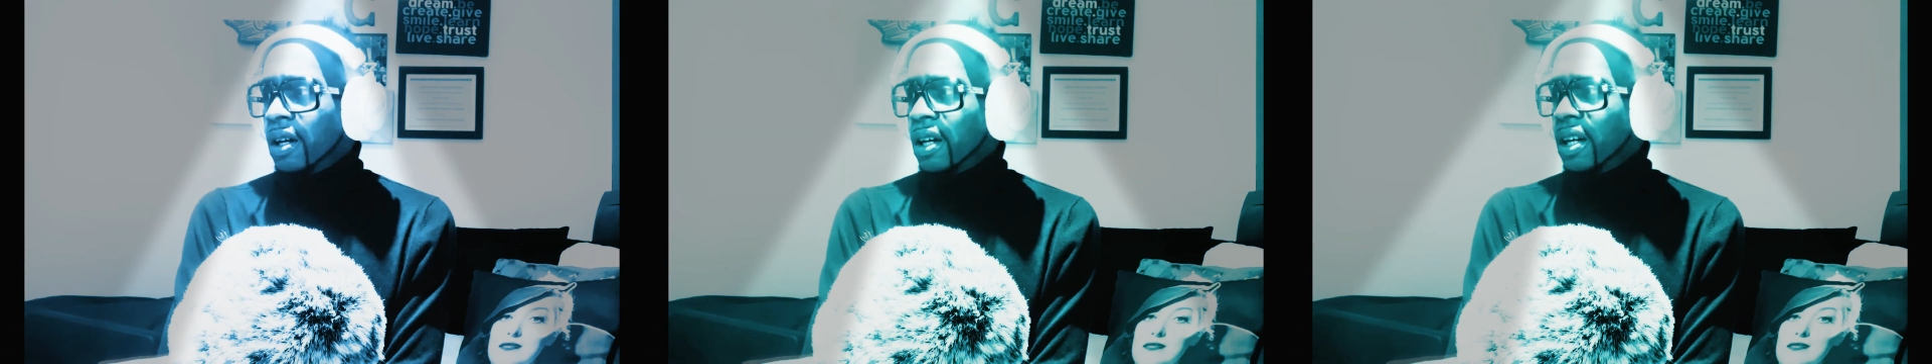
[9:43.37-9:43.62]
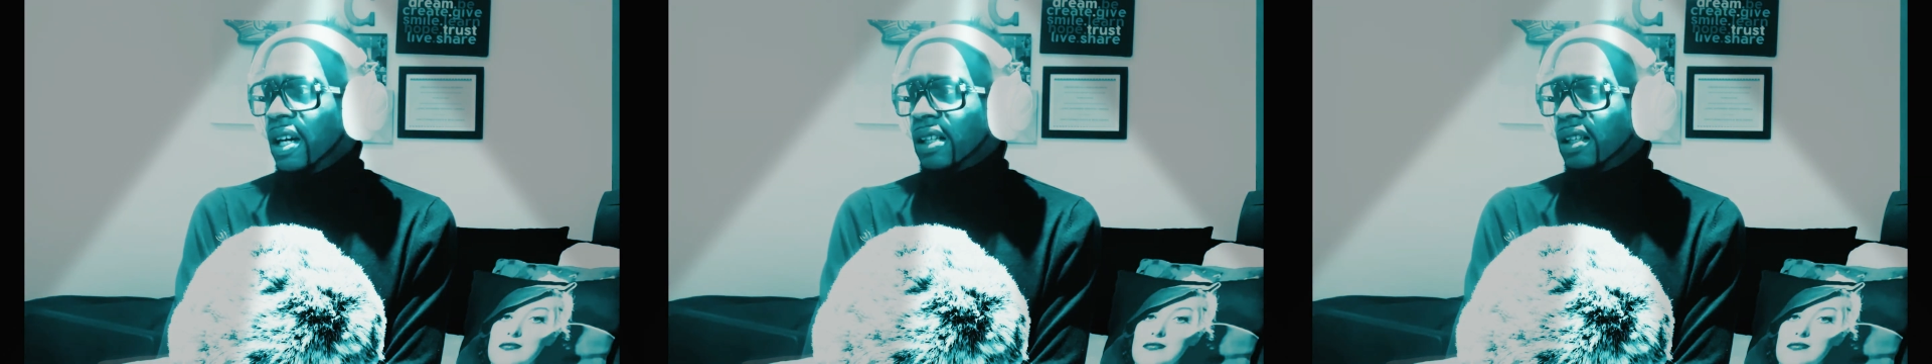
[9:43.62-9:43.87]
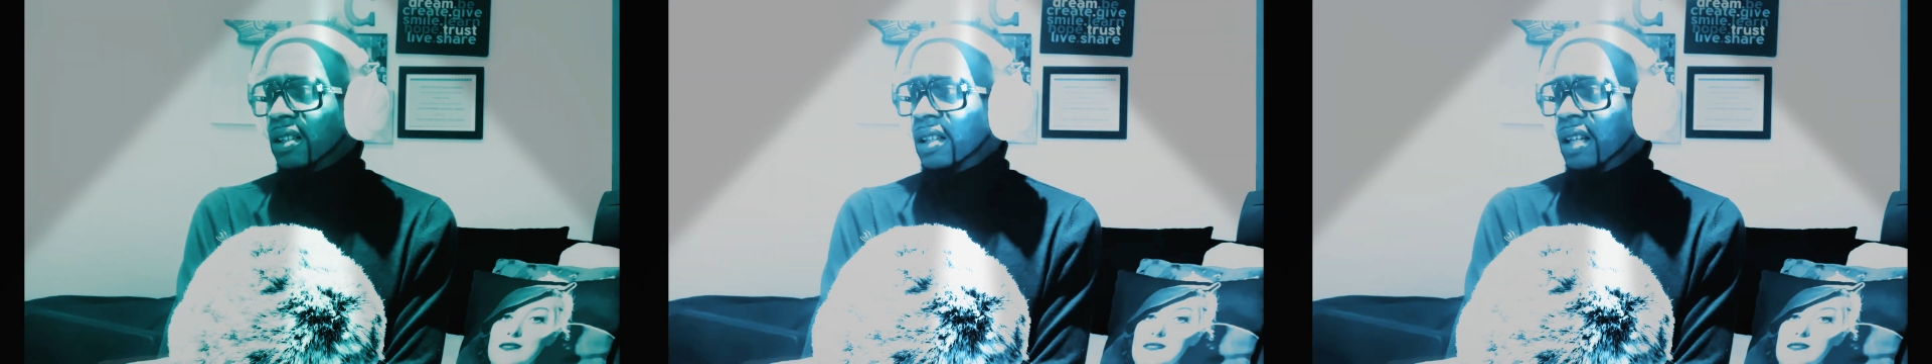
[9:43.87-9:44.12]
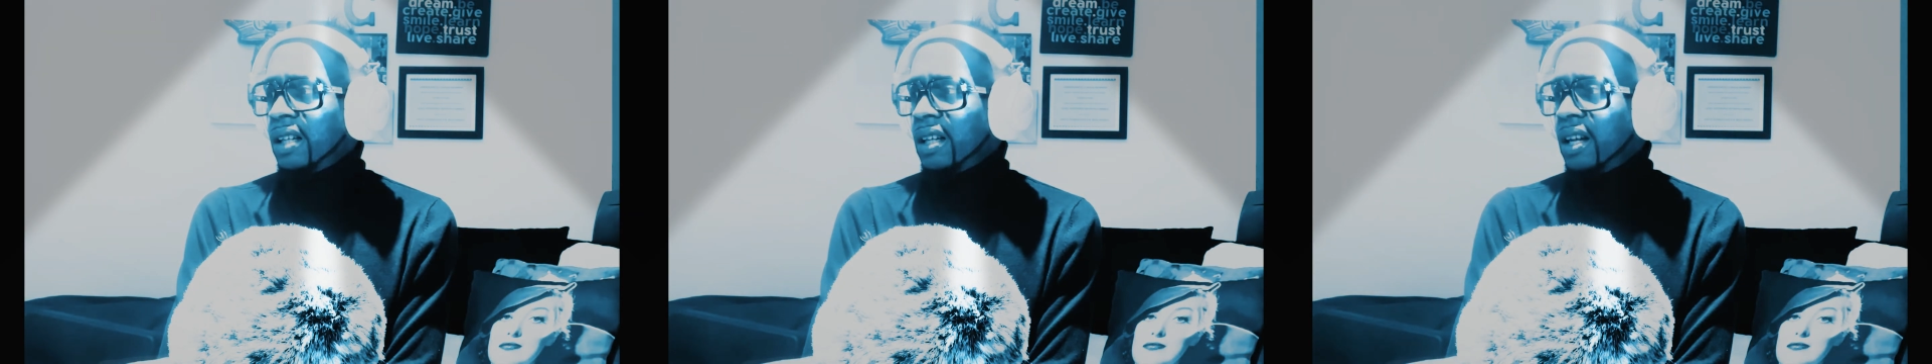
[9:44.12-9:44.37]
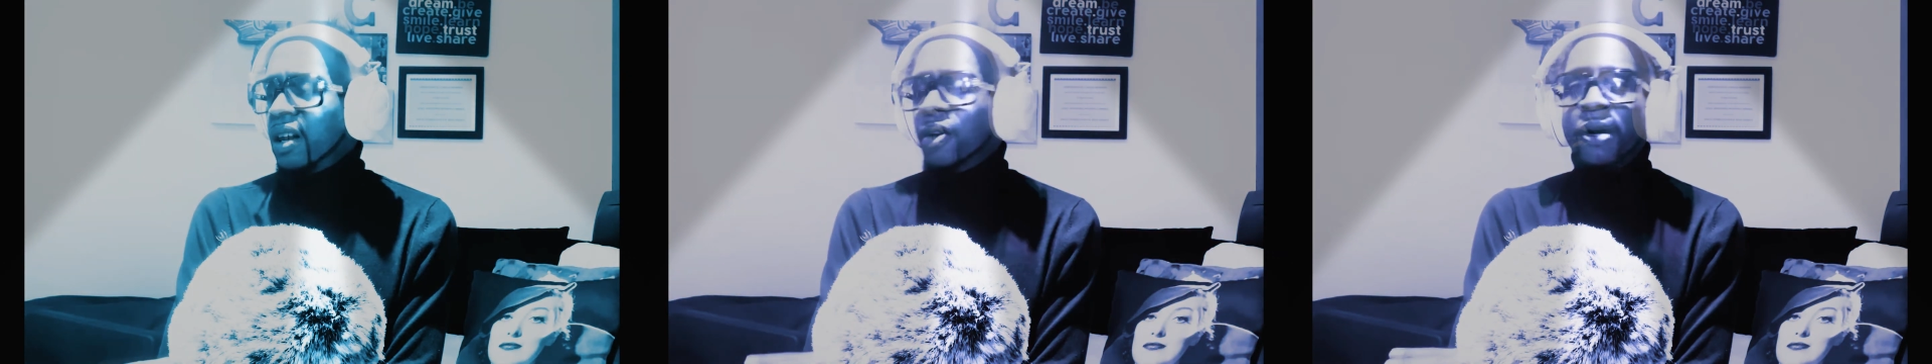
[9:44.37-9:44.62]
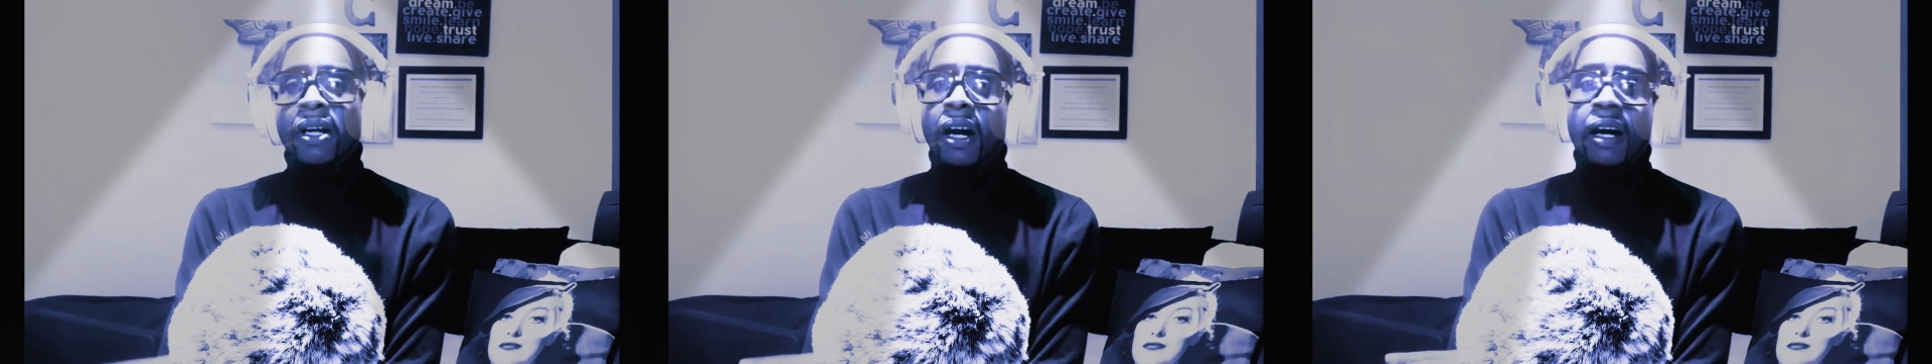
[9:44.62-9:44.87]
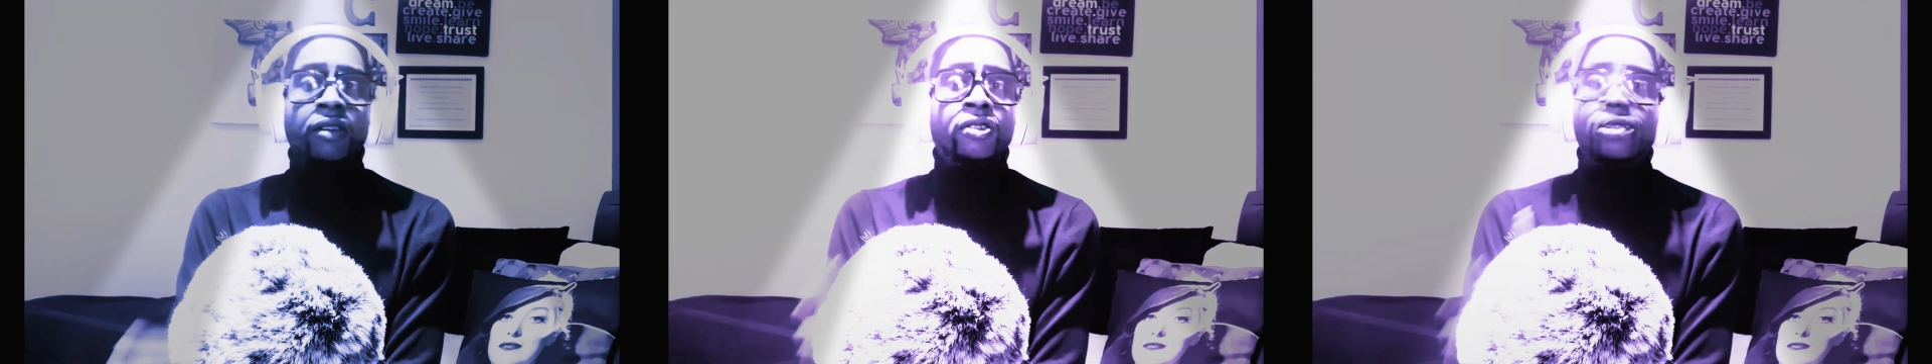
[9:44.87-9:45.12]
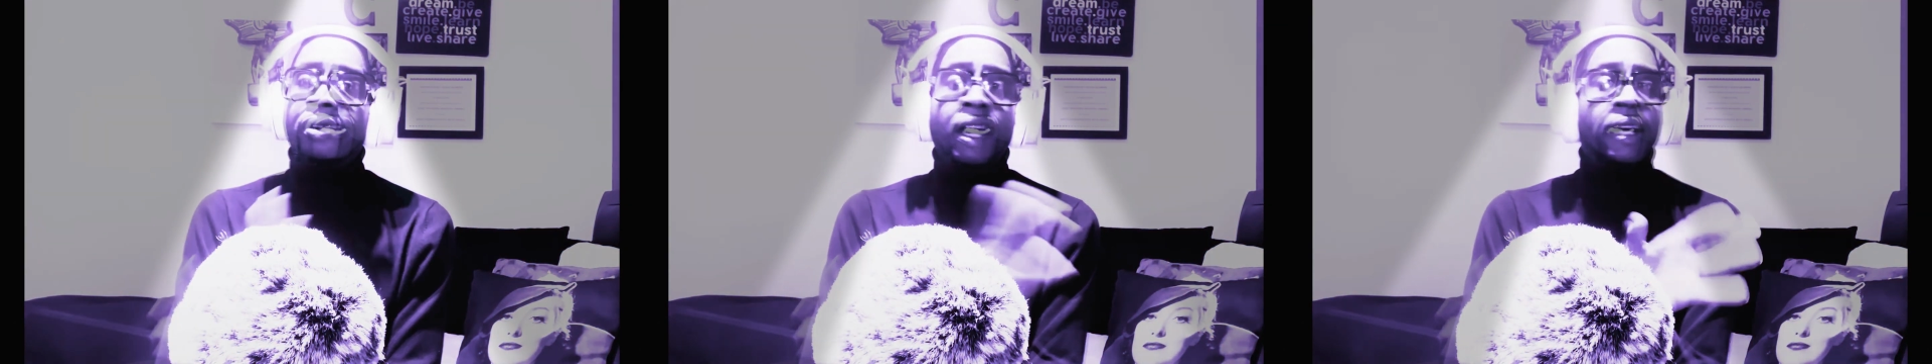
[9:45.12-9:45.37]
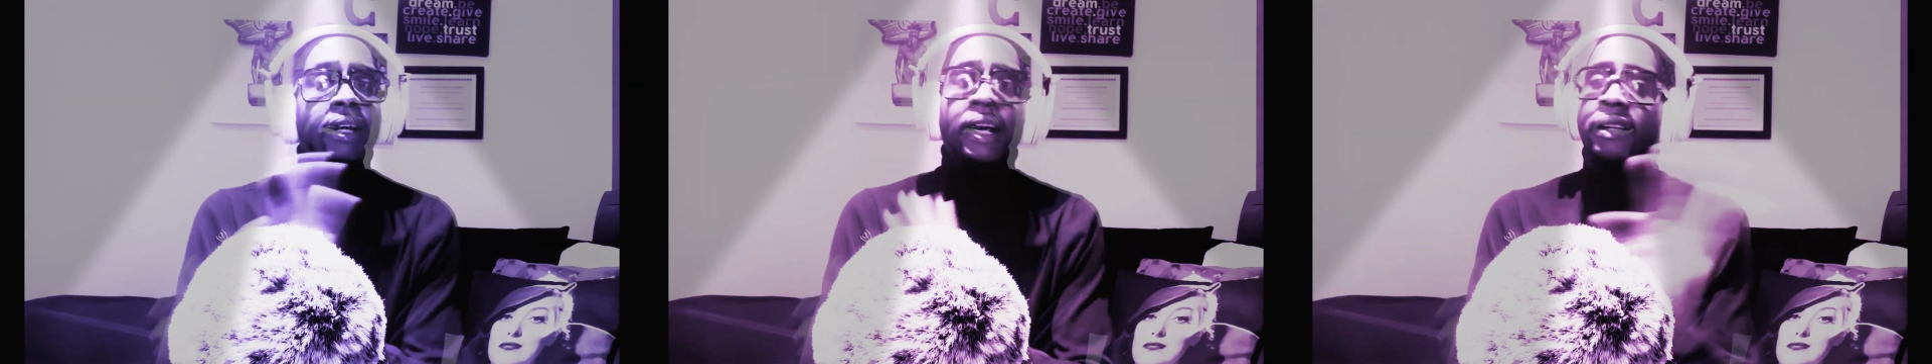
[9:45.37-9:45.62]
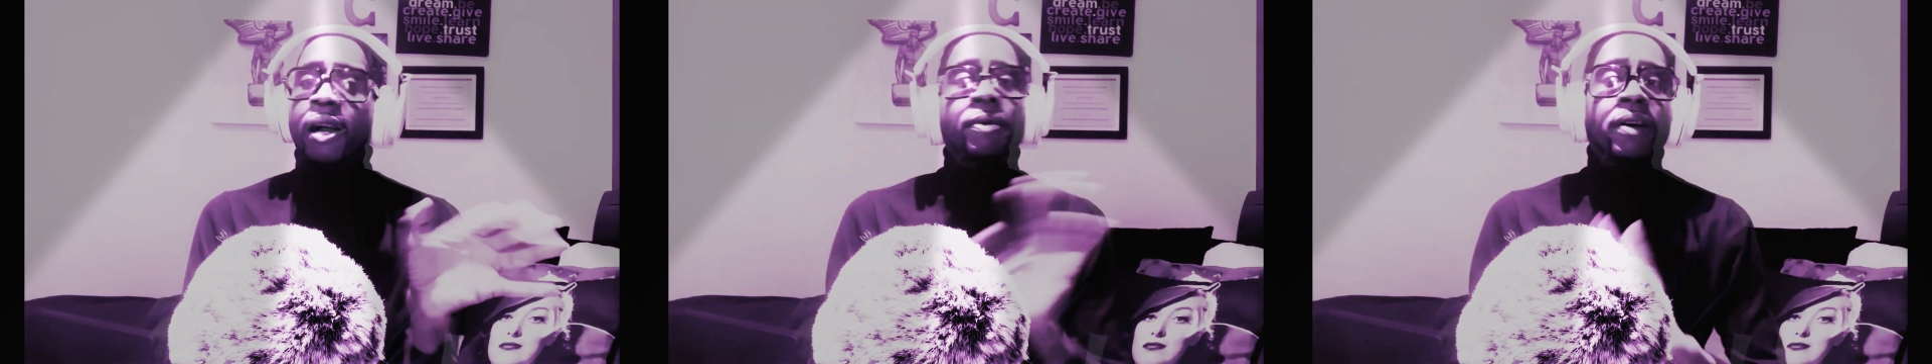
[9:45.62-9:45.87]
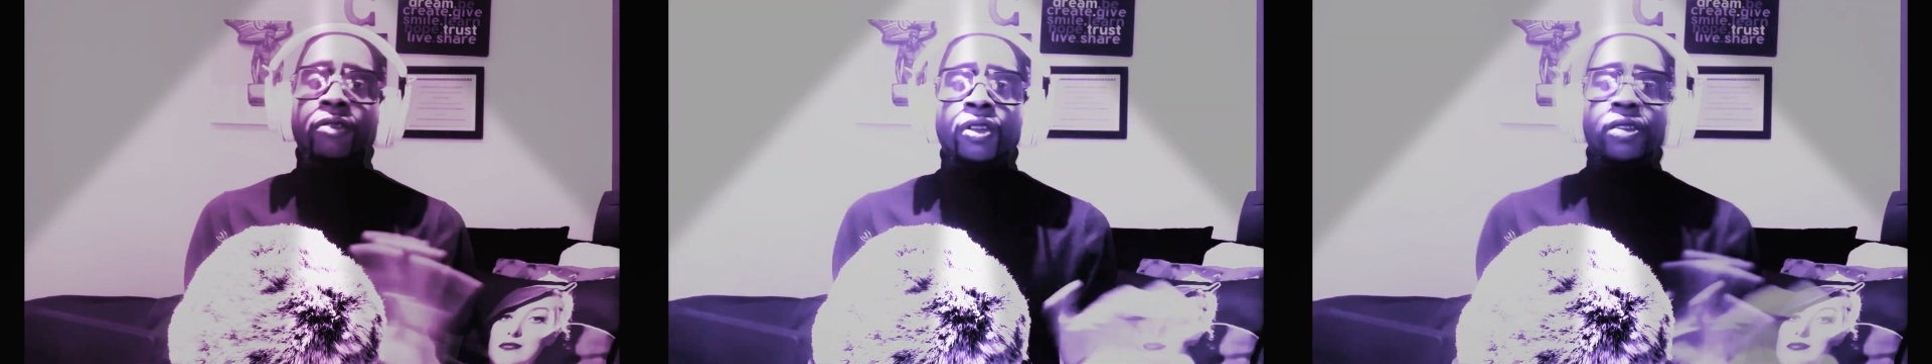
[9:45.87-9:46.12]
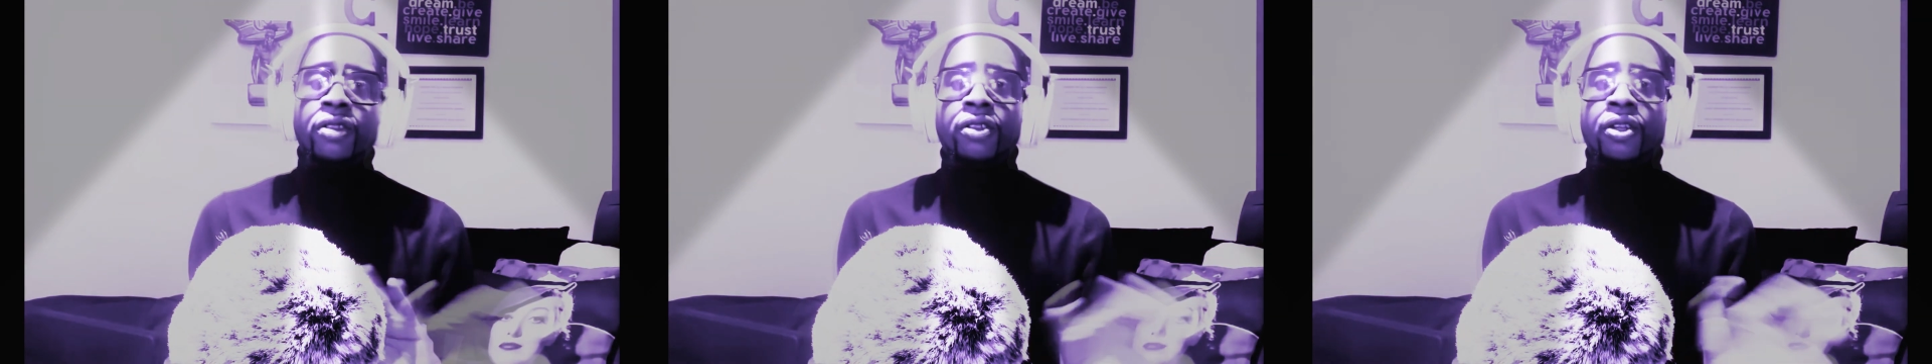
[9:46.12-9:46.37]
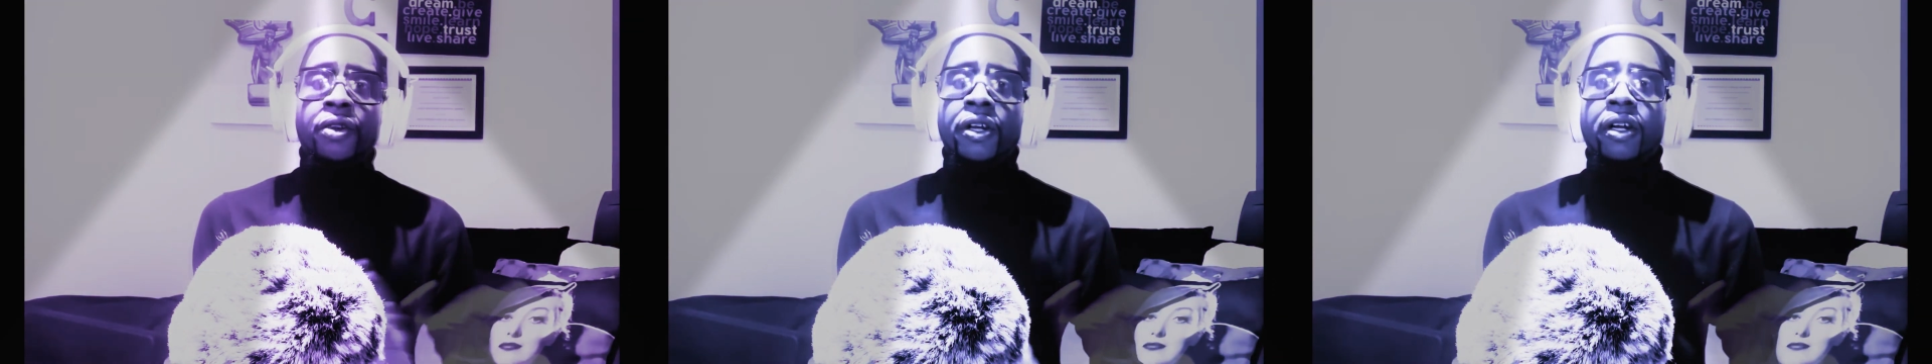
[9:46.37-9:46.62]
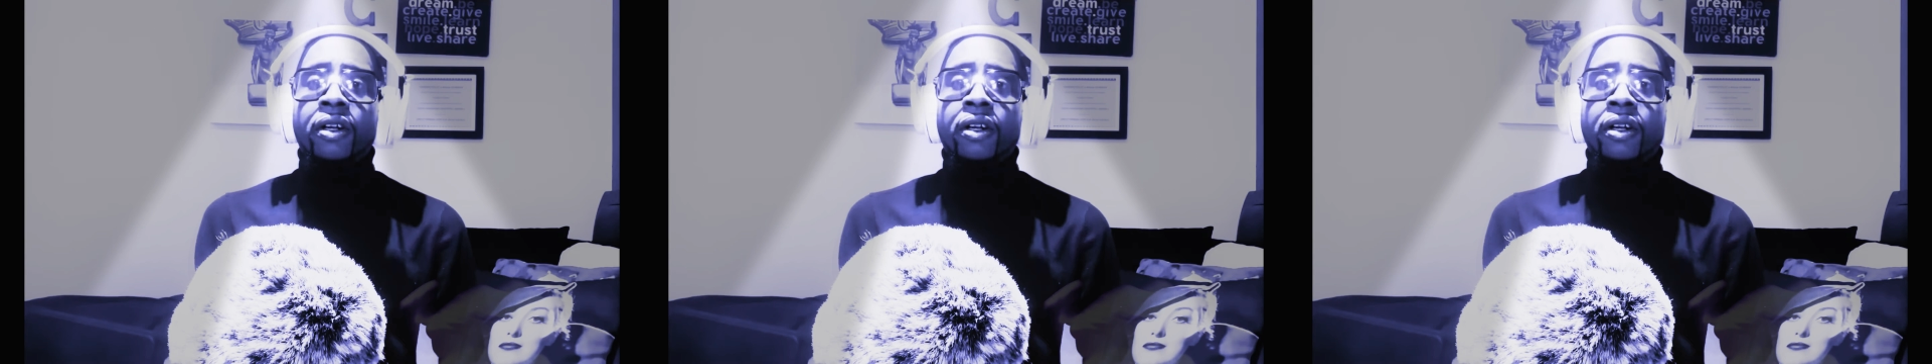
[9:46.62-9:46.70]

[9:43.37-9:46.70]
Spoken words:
I think they. Oh my god! I'm not even going to go there.